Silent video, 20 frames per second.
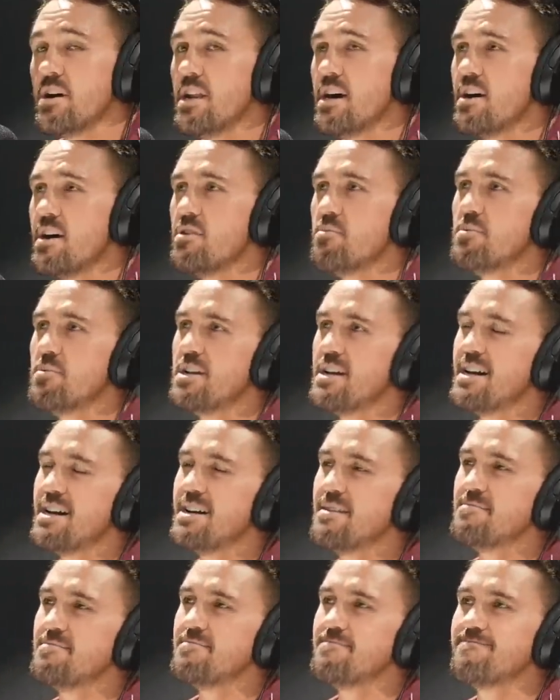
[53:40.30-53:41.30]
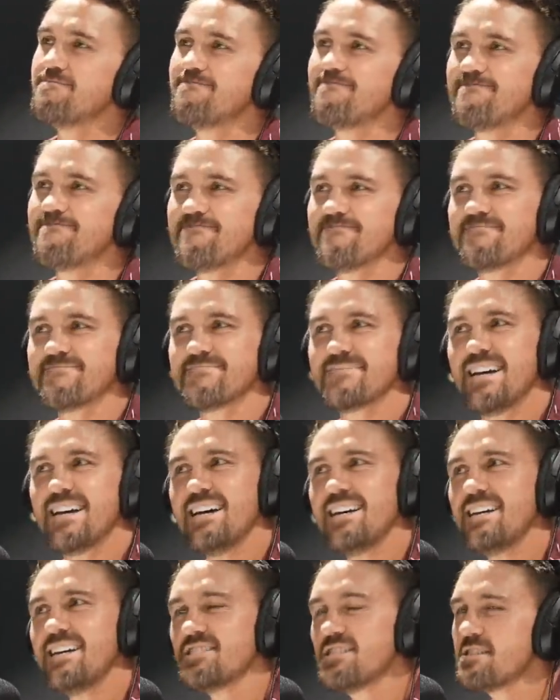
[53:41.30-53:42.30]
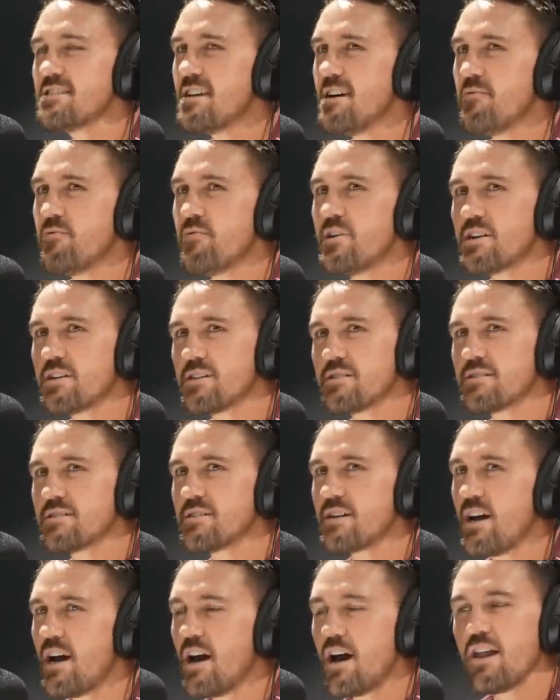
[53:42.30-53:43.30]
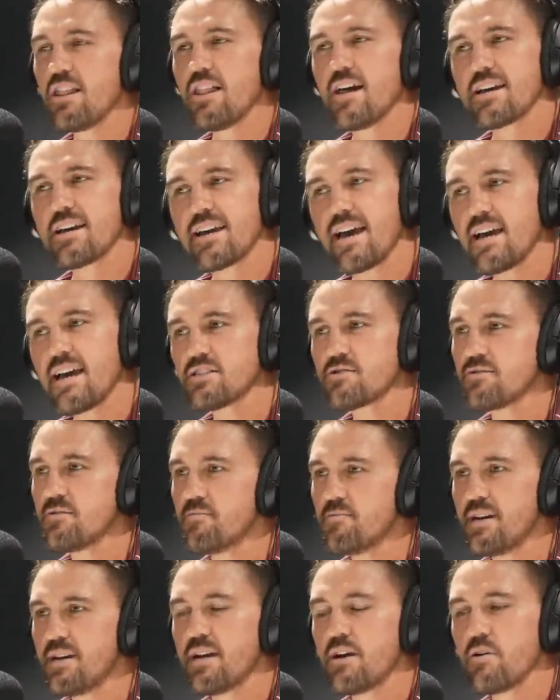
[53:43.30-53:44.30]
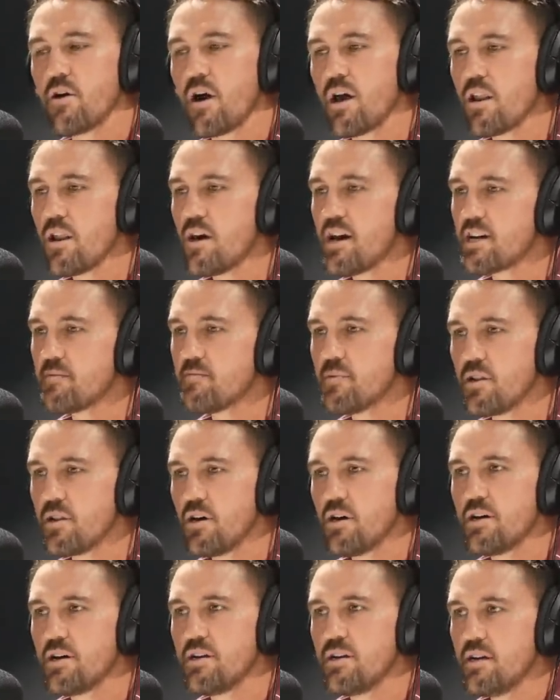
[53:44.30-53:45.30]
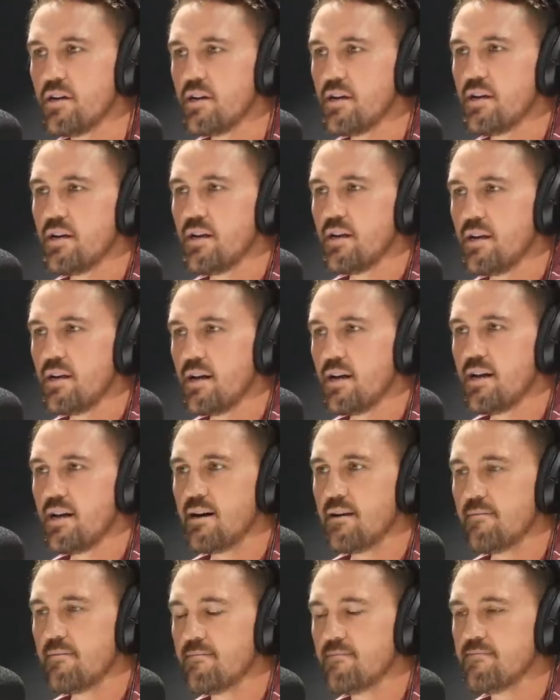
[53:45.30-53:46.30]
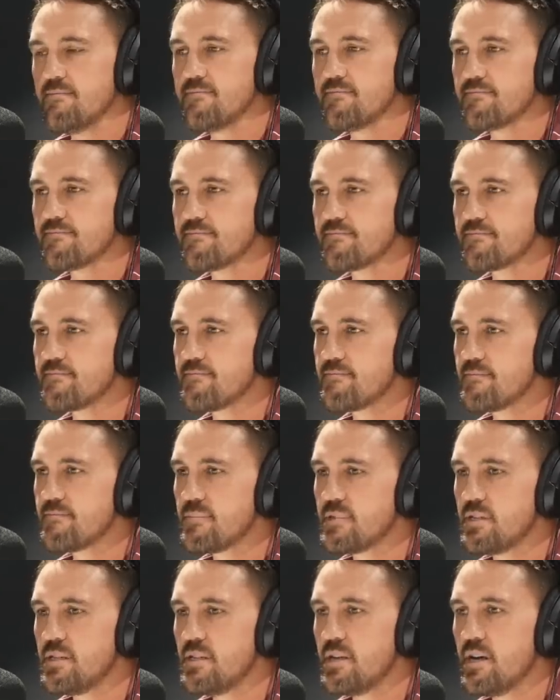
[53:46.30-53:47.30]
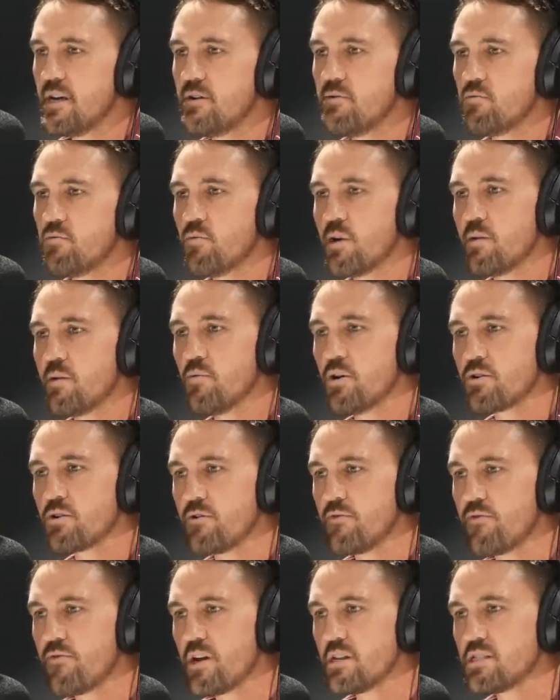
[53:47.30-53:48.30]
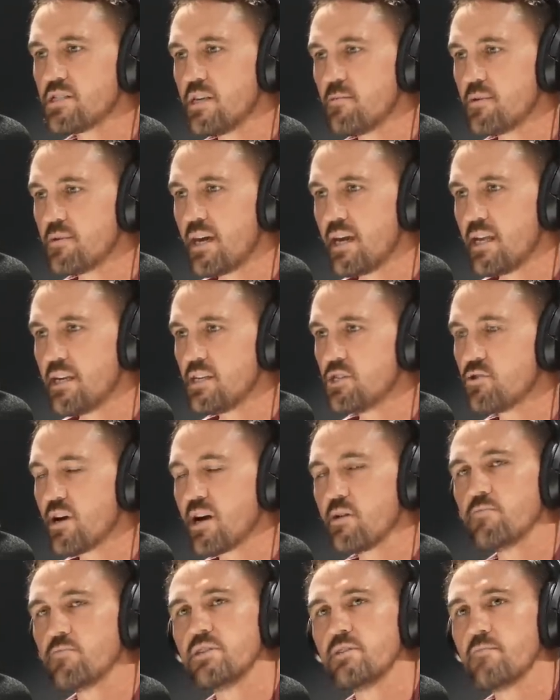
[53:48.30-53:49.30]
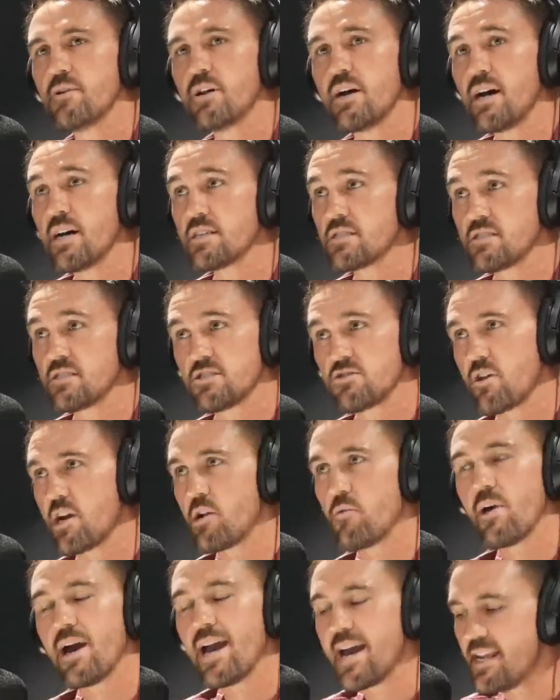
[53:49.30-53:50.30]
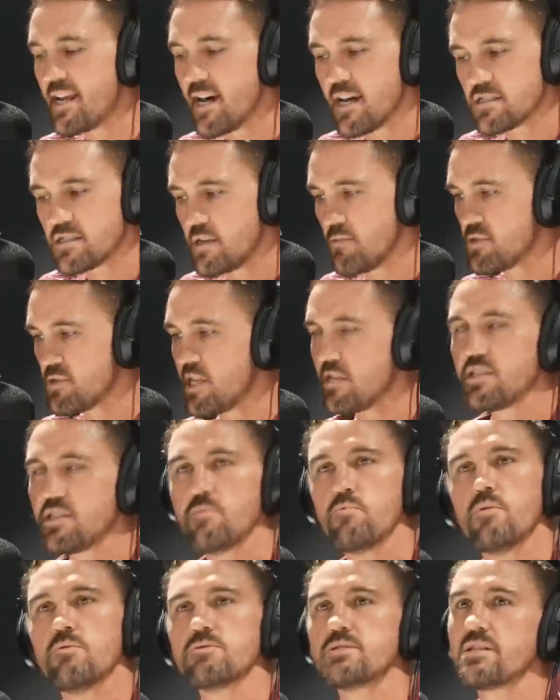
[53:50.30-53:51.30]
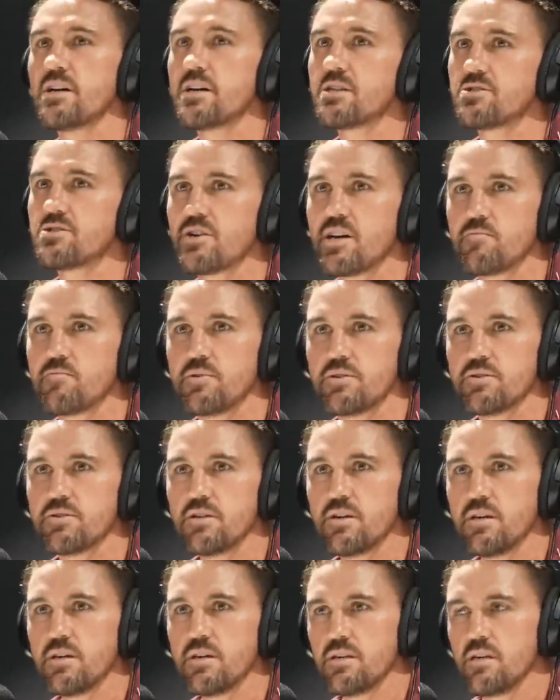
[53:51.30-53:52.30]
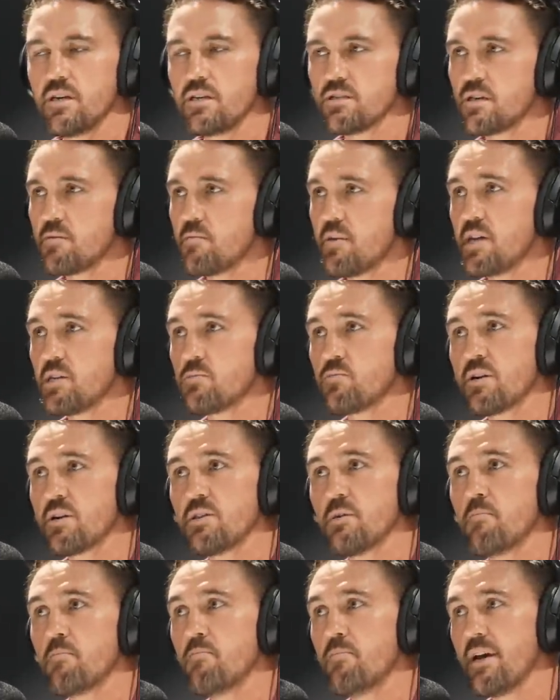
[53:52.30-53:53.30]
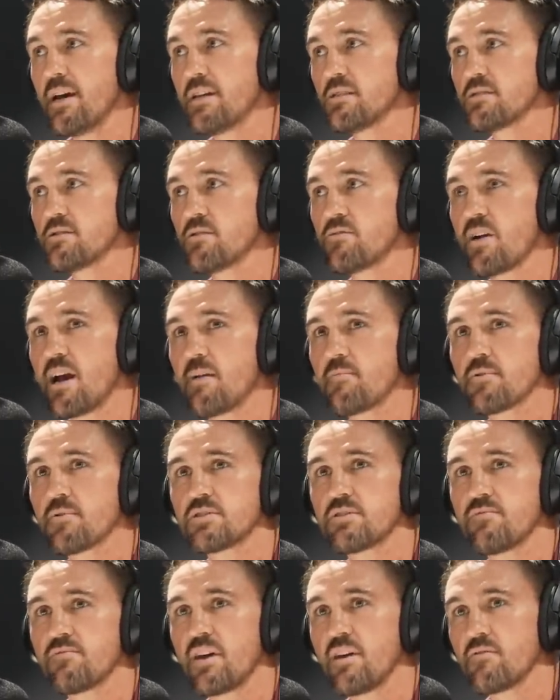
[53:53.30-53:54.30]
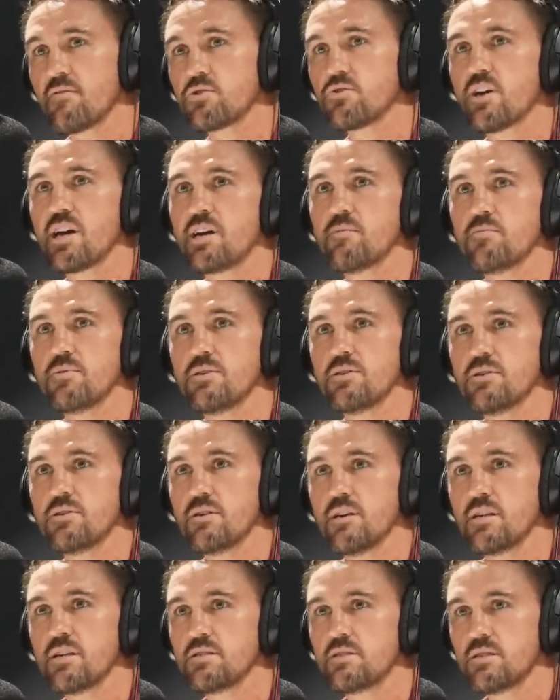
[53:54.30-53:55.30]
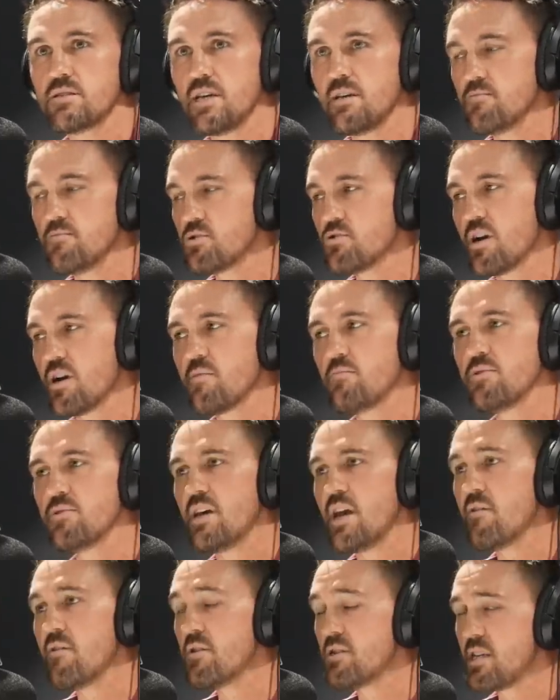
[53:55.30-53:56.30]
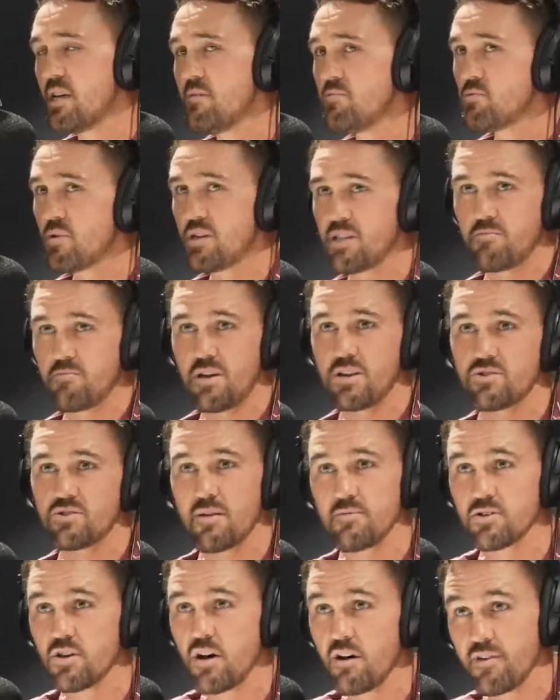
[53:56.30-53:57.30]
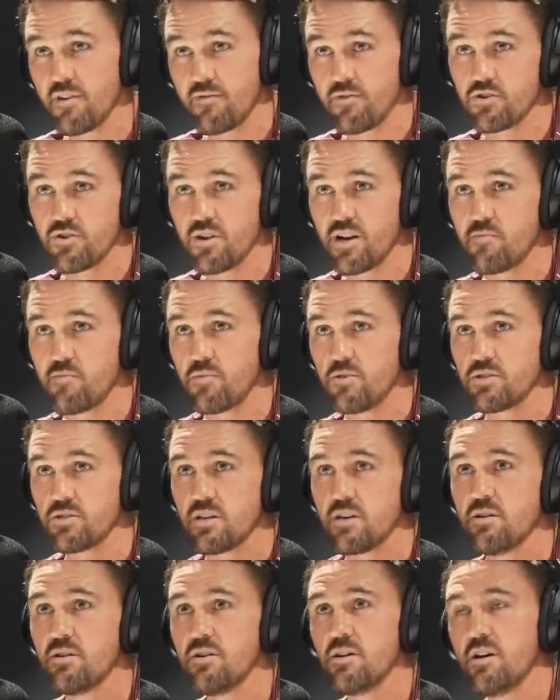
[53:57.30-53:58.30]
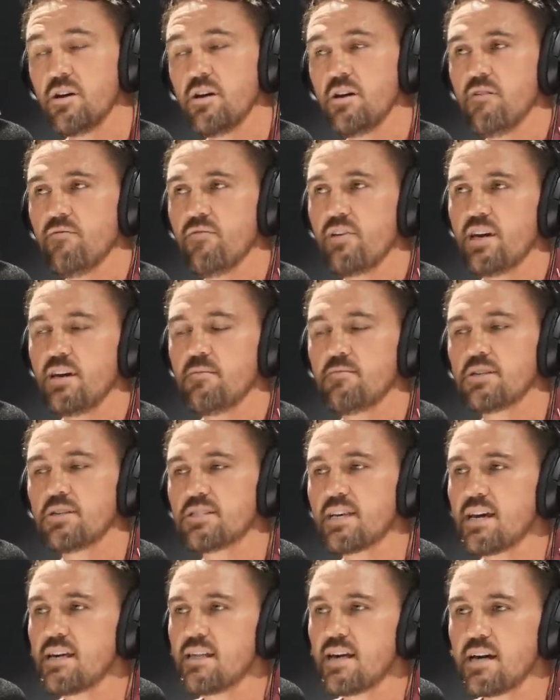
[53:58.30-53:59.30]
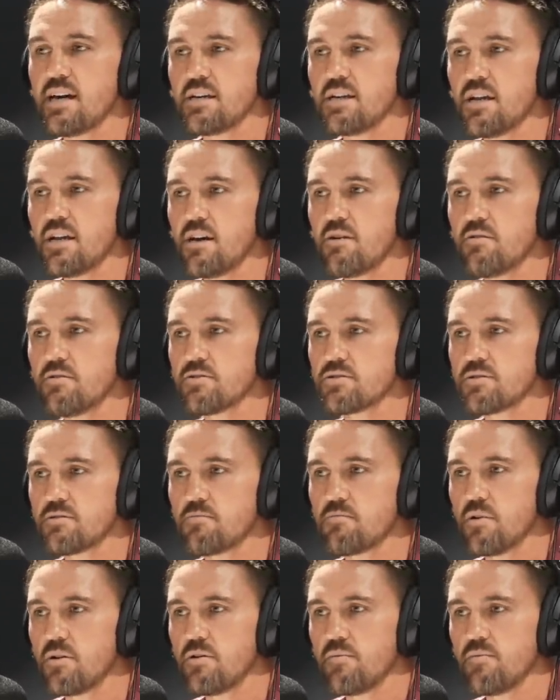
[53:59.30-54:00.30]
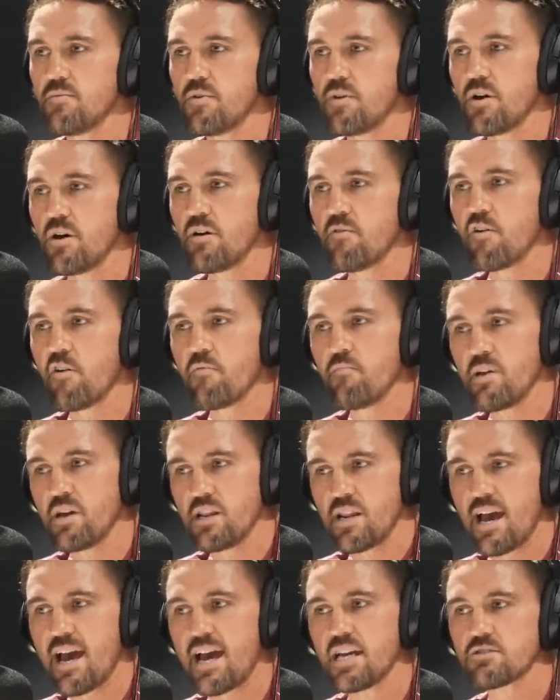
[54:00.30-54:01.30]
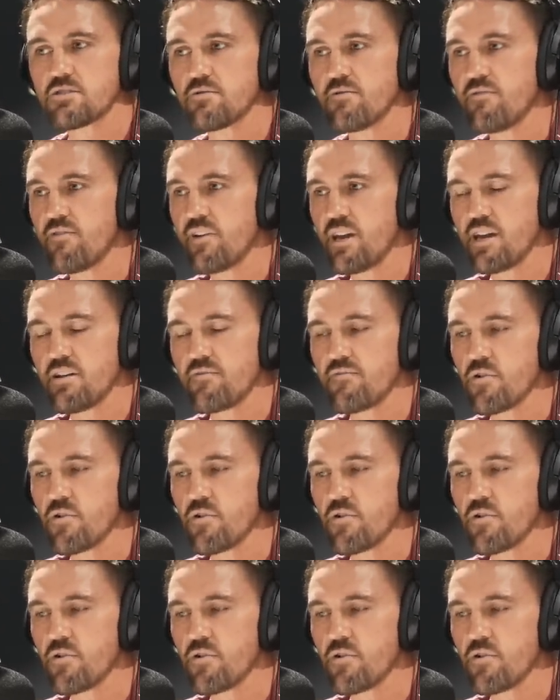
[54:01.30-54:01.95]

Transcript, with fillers: I know, but um, ah, that's a tough one. I, I like Askren, man. I, I, like him a lot. Um, you know, one of my good friends, Tim Kennedy, trained with him, and I asked straight away. I had to ask Tim, Tim, what was he like to train with? He's like, man, he's one of the best grapplers I've ever trained with, and Tim's trained with Aaron. Tim's one of the best grapplers I've ever trained with. So, for him to say that, you know, I was I've, been an Askren fan